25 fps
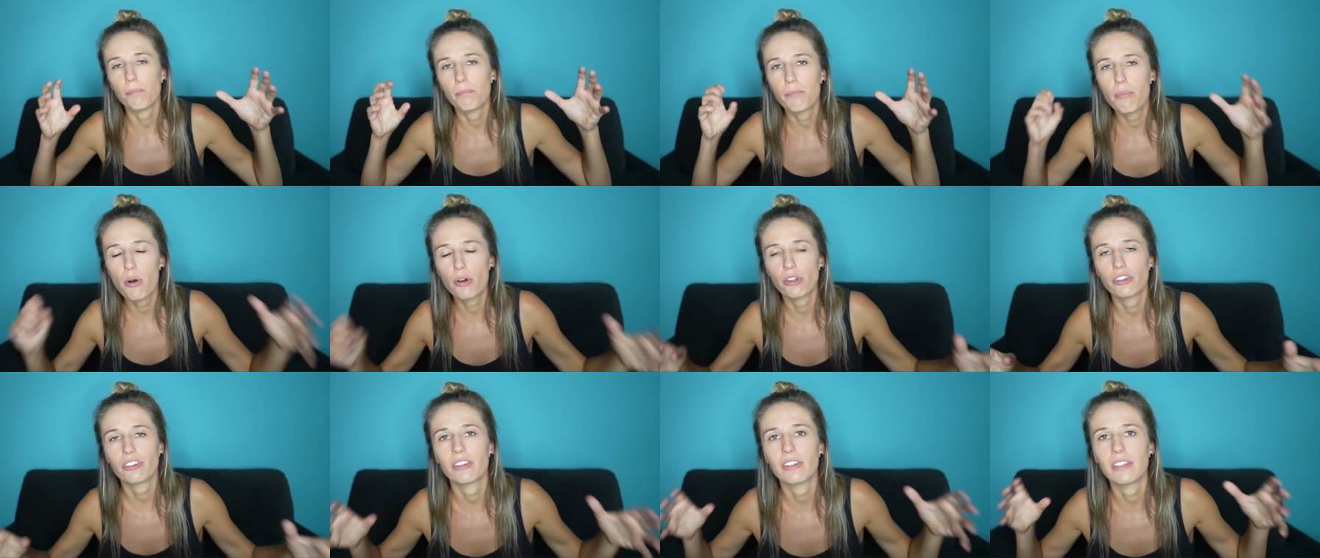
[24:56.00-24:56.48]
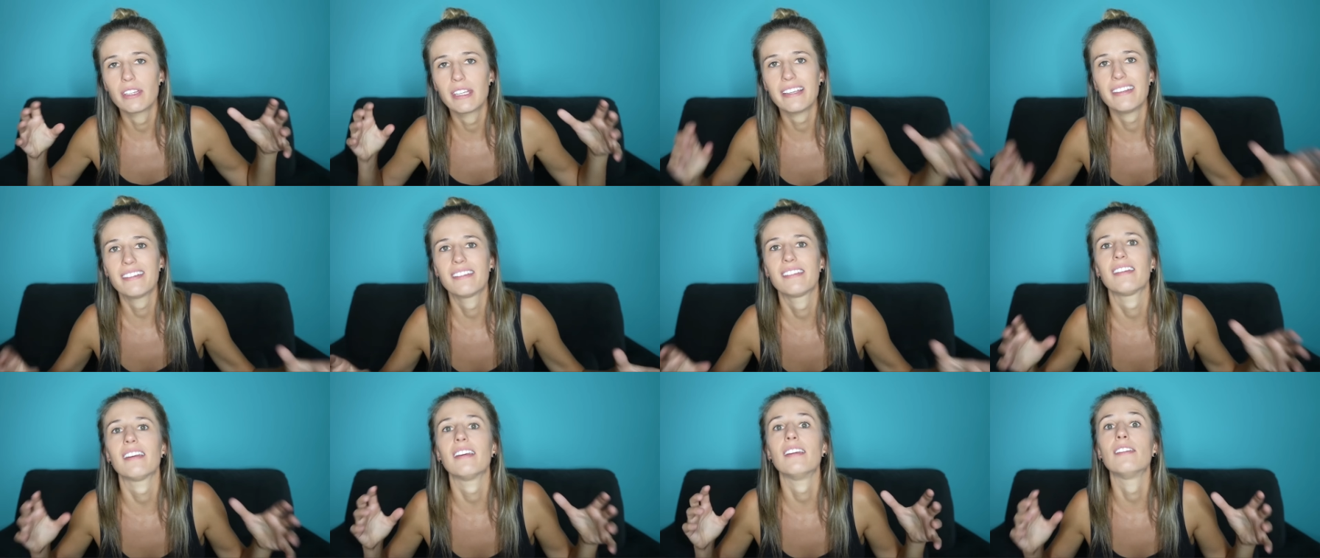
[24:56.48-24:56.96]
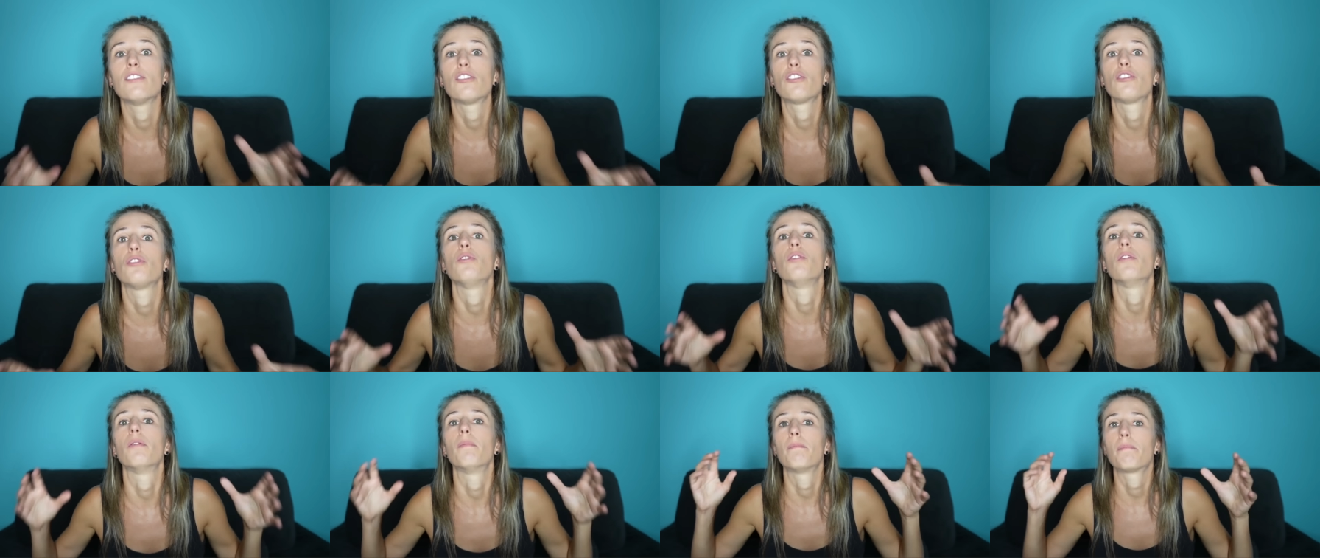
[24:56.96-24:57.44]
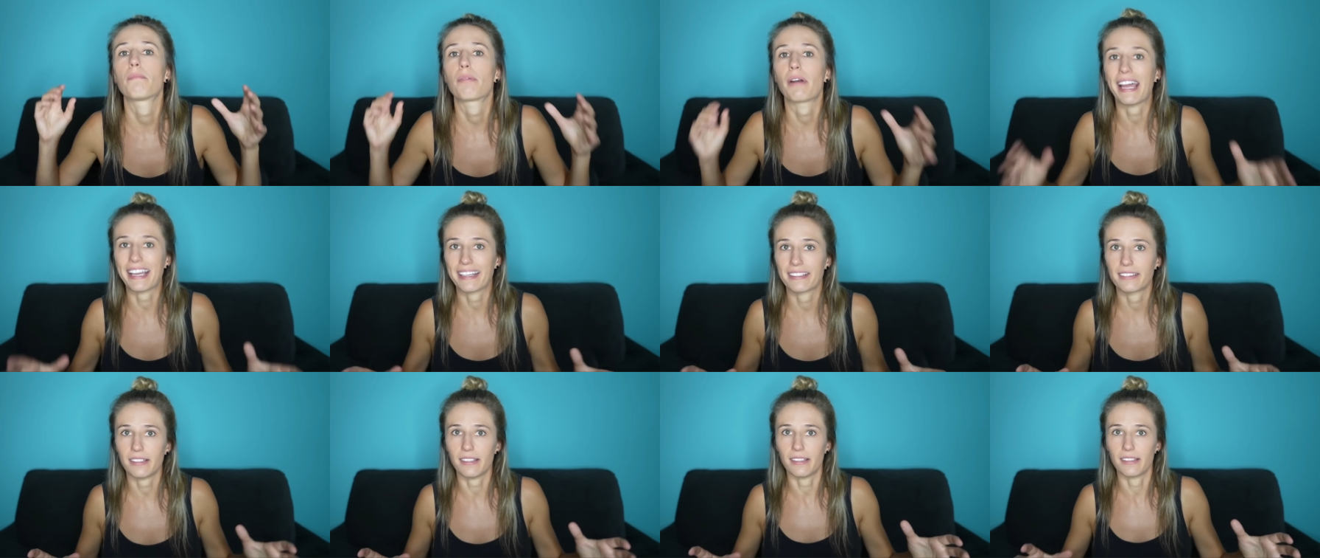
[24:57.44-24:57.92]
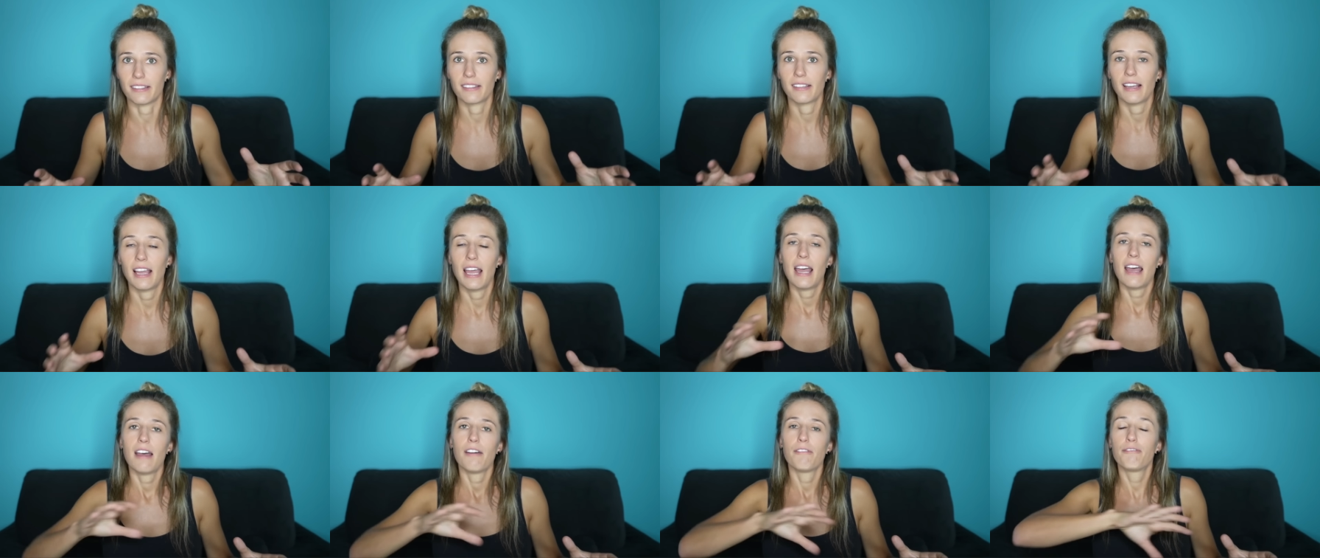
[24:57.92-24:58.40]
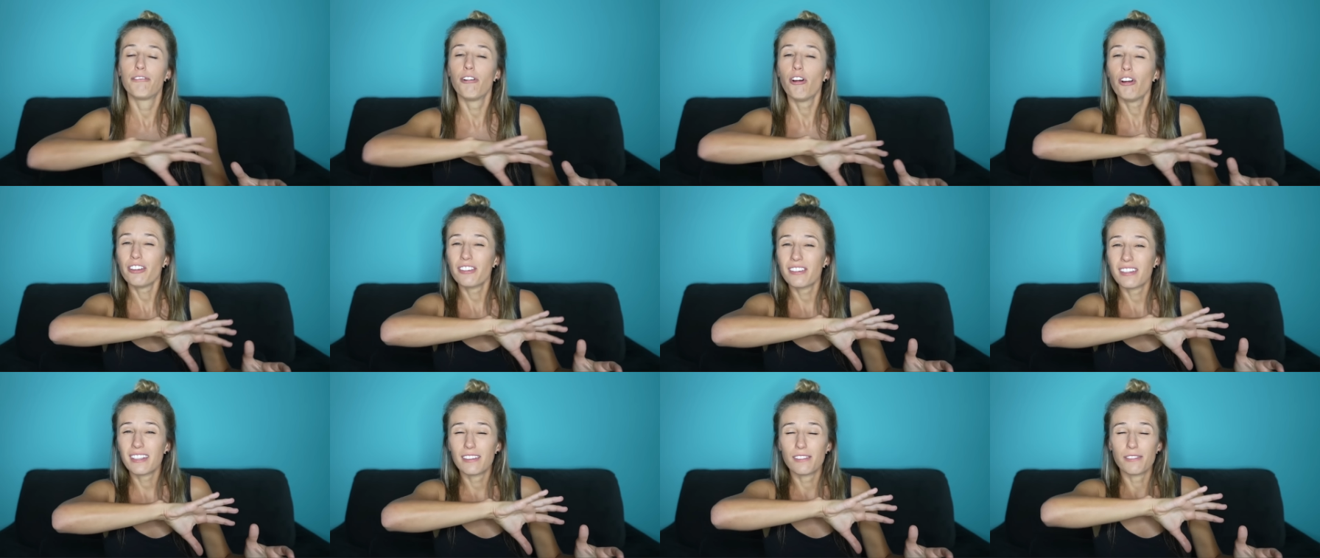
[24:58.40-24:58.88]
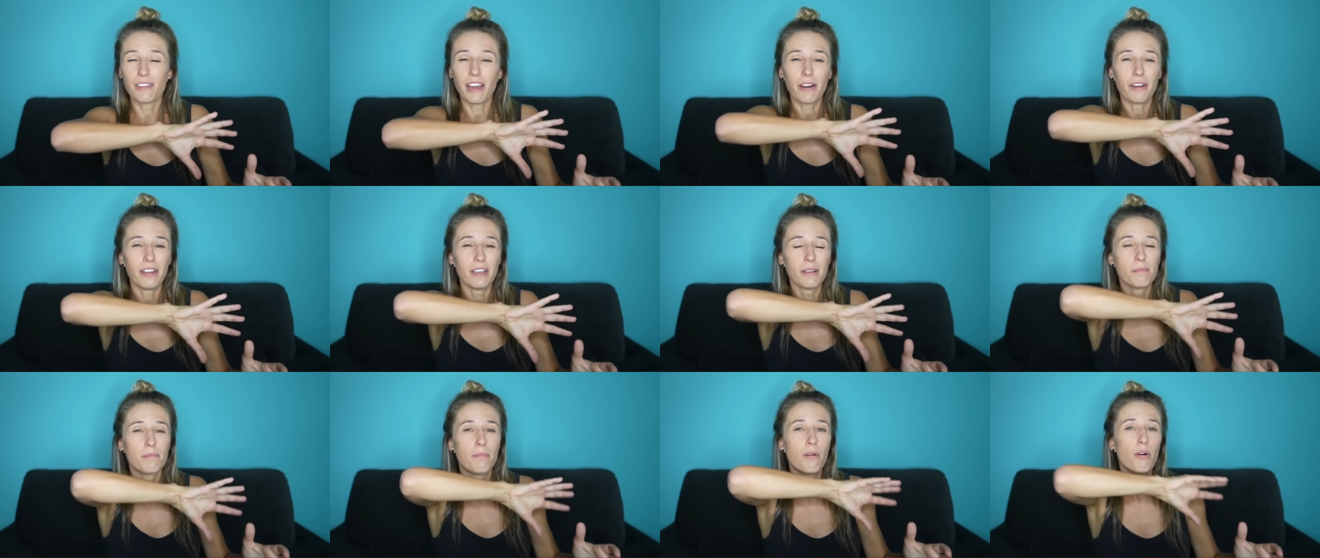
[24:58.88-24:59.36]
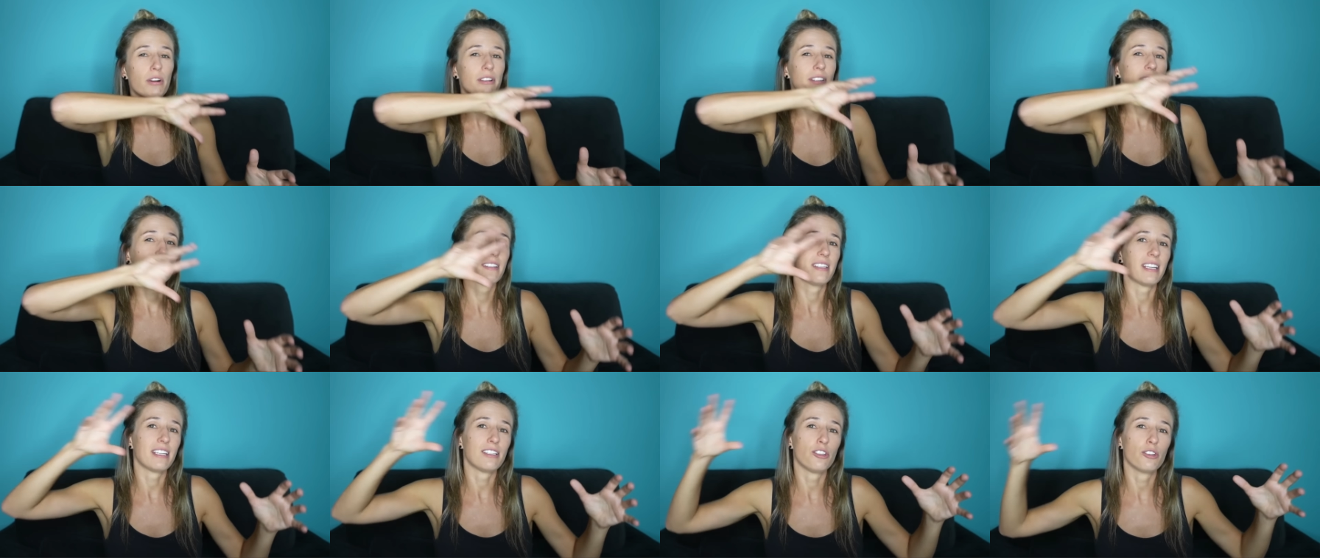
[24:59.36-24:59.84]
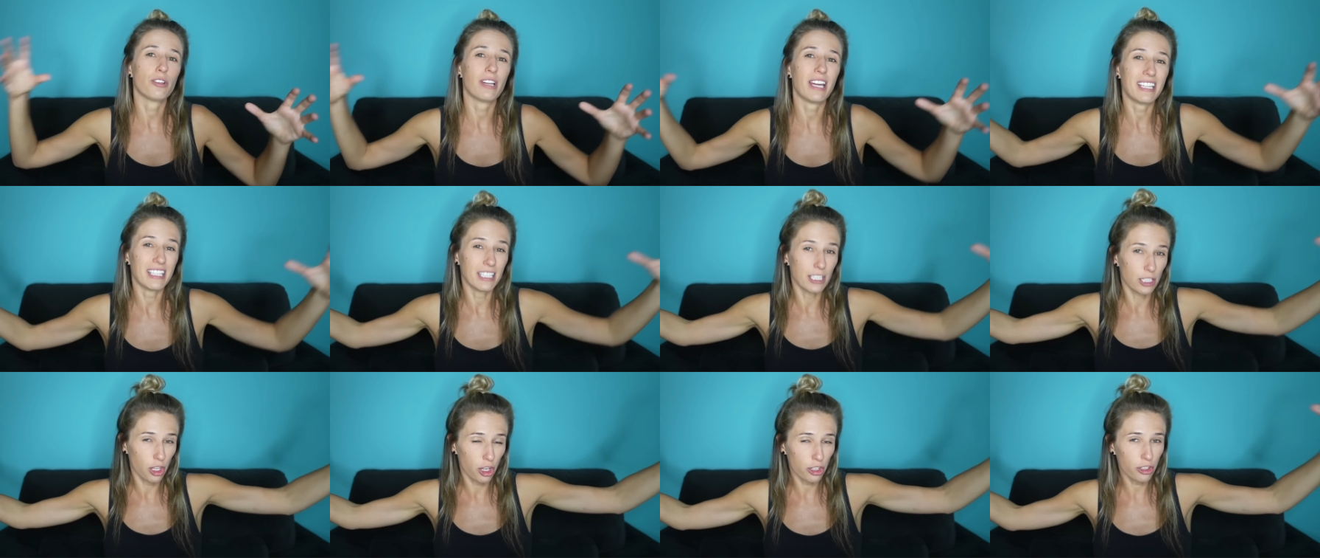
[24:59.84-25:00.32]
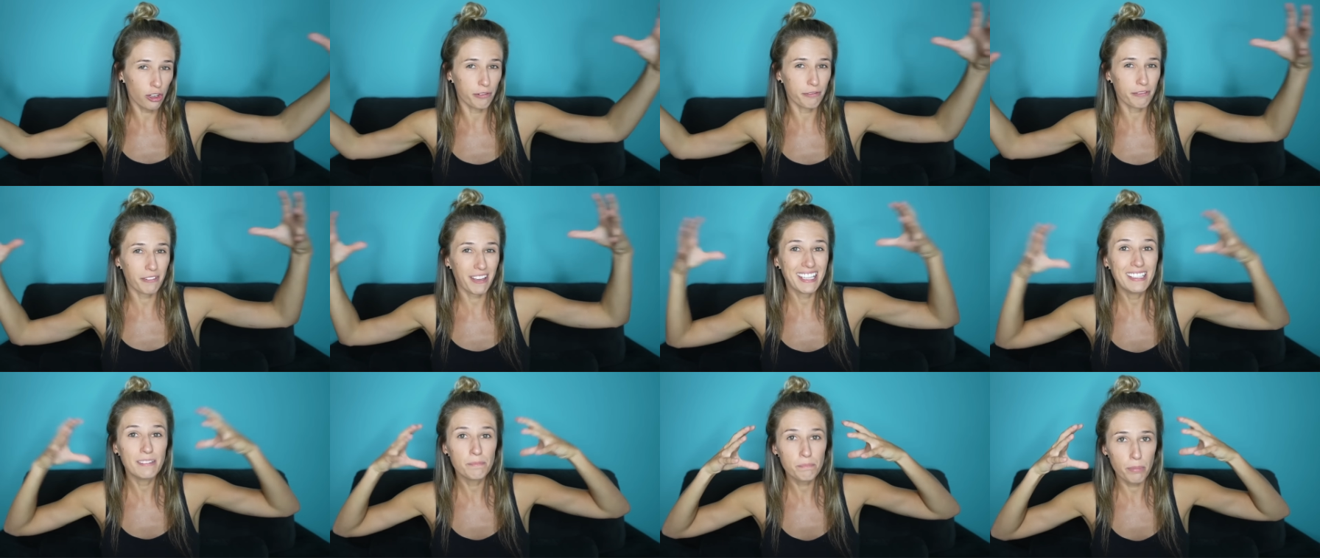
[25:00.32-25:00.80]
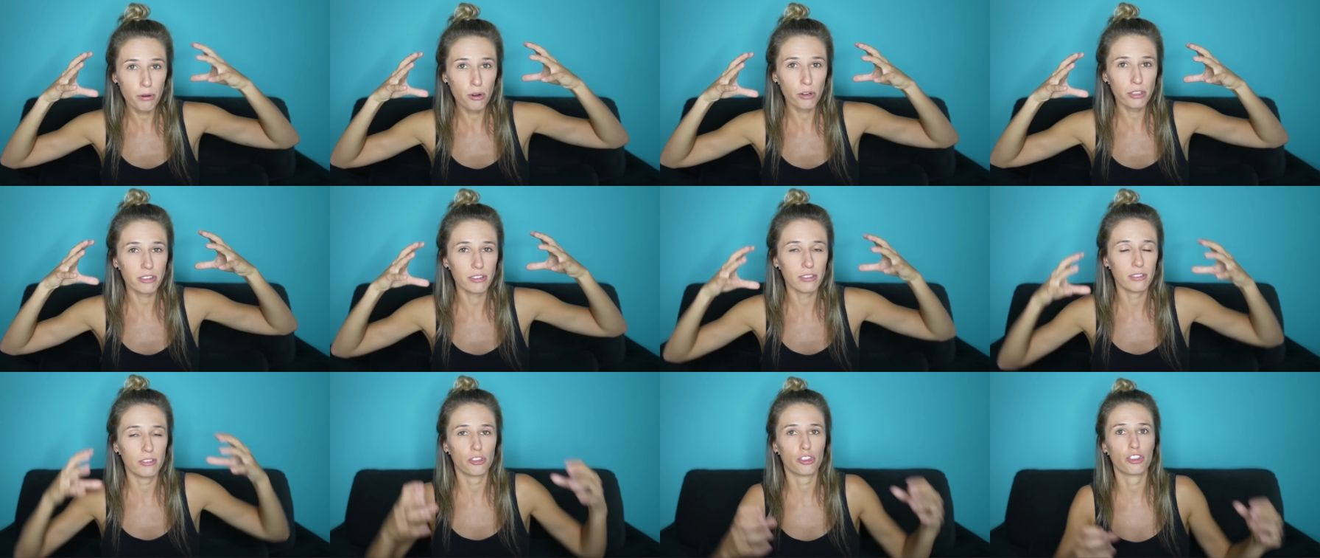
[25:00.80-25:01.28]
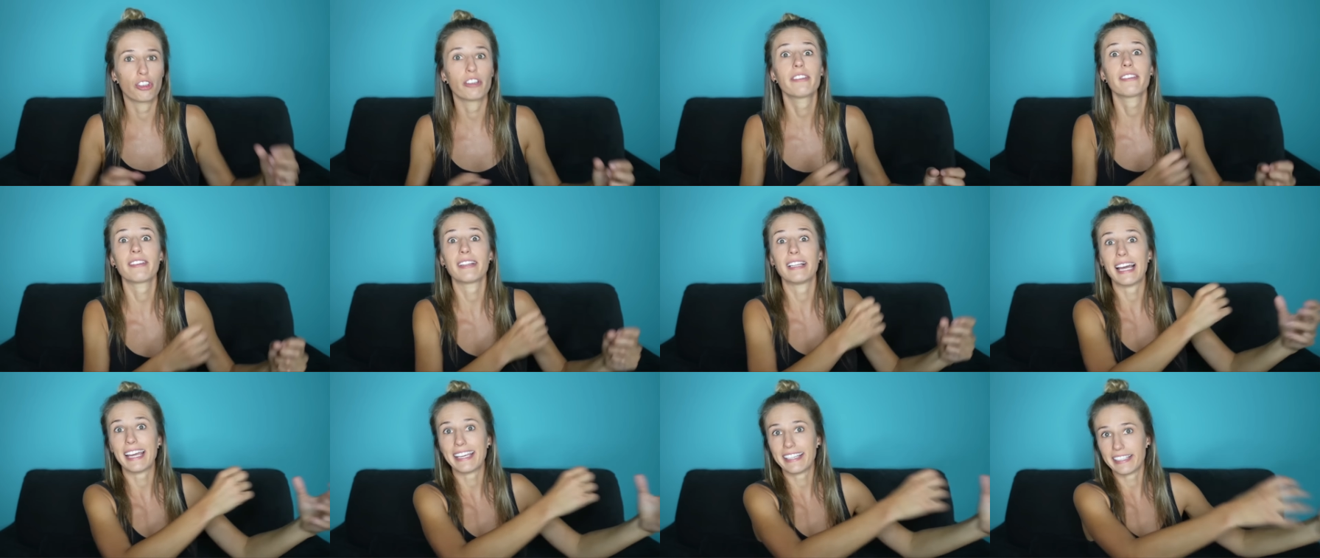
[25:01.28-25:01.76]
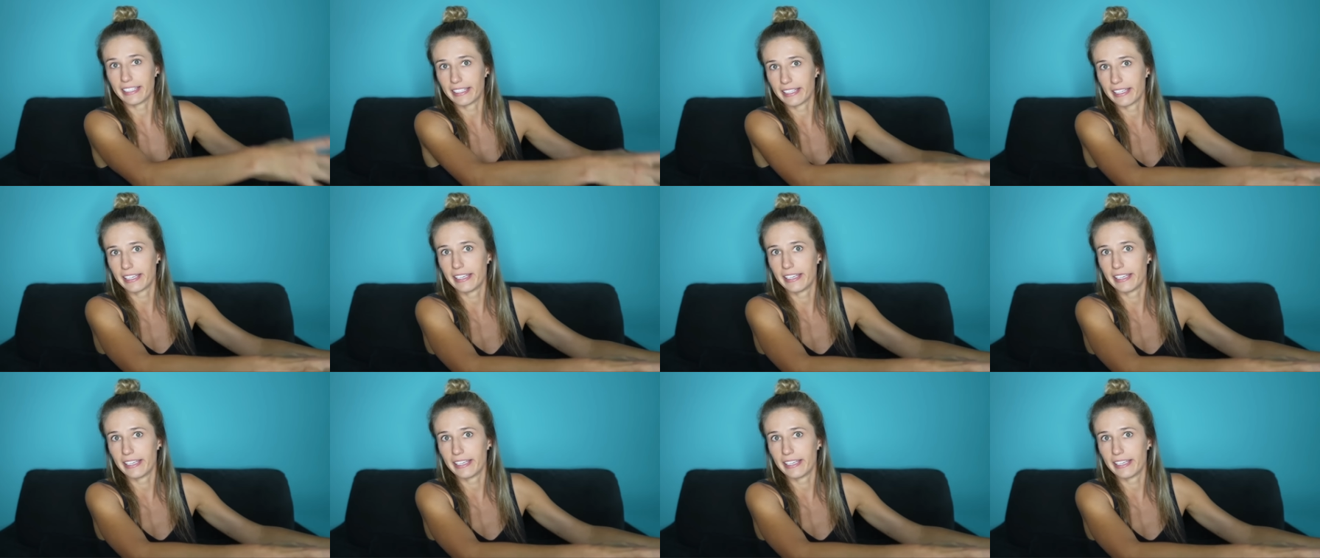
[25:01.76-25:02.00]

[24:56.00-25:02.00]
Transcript: put this into practice. First, it's very important that you get a lot of input, just like a